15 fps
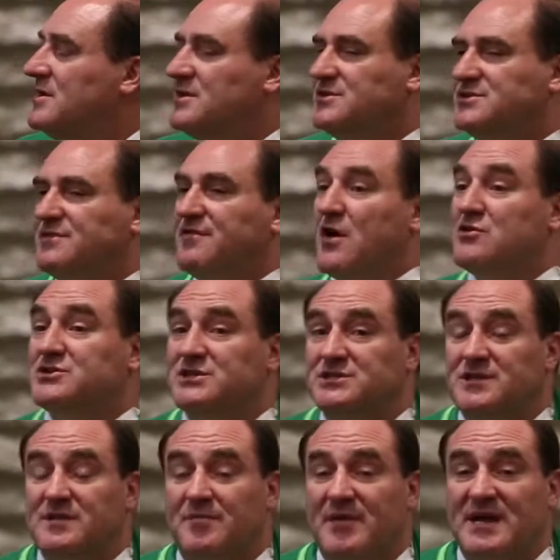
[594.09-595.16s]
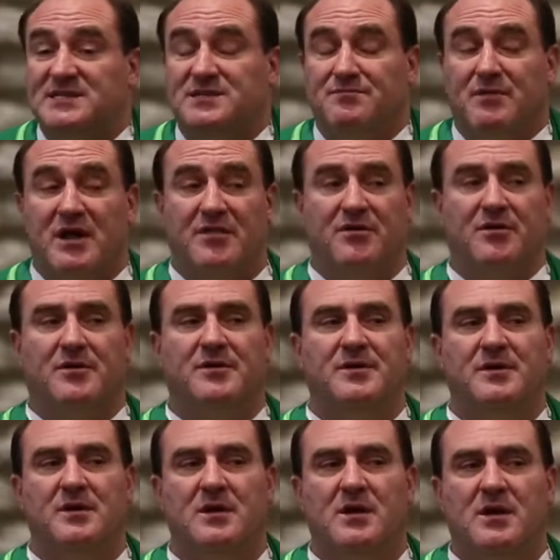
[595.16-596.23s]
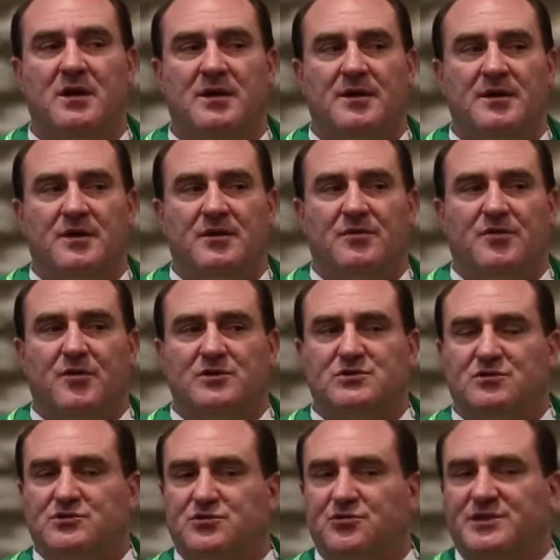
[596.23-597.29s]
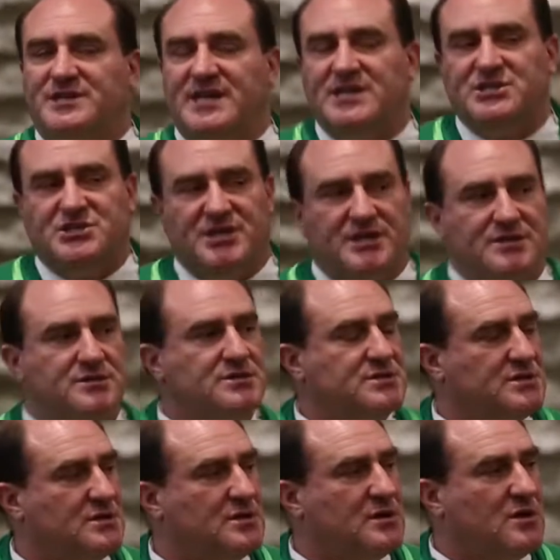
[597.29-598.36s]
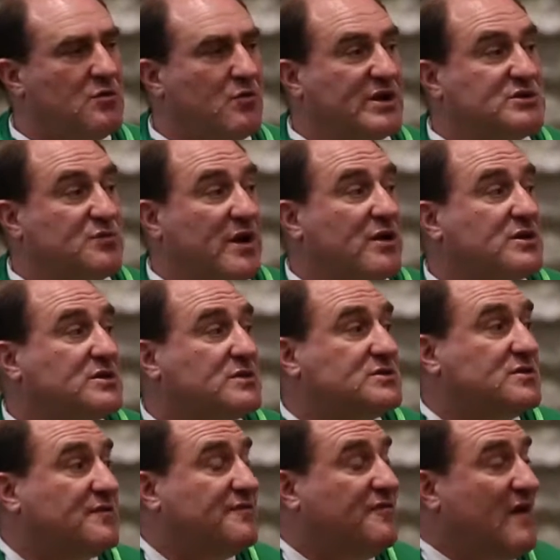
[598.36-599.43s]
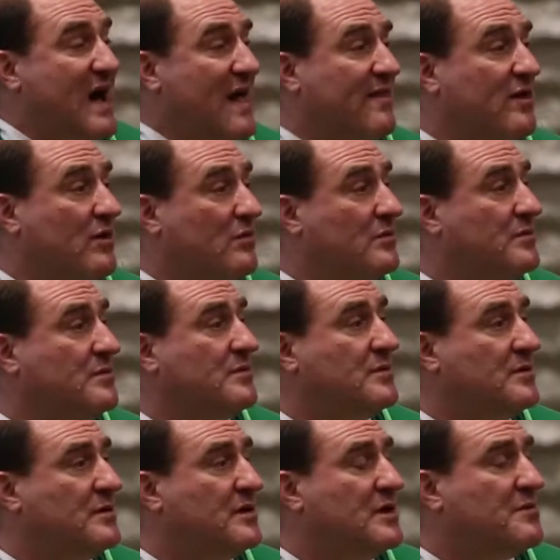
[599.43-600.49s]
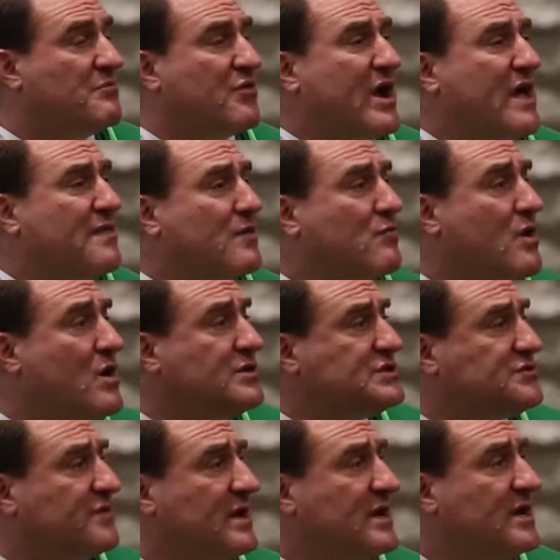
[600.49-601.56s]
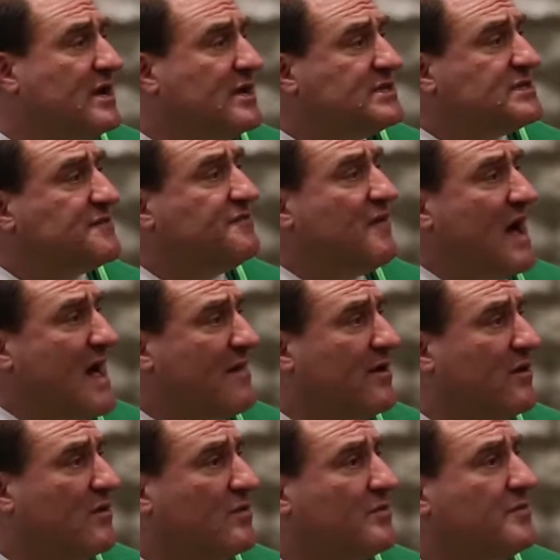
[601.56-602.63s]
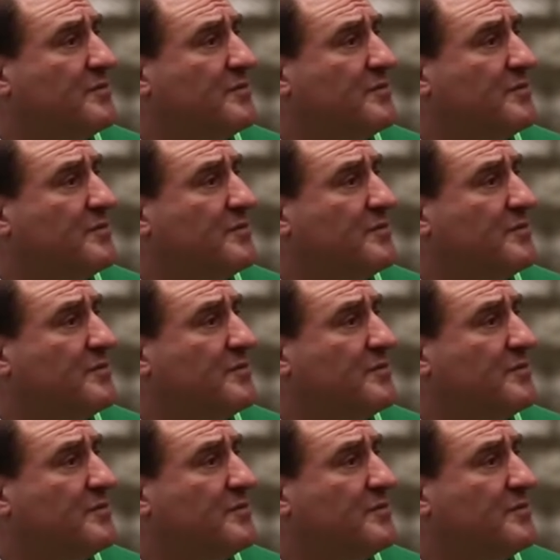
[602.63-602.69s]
Devotion to the Blessed Mother. Those are traditions which we are to follow. Praying the rosary, to follow.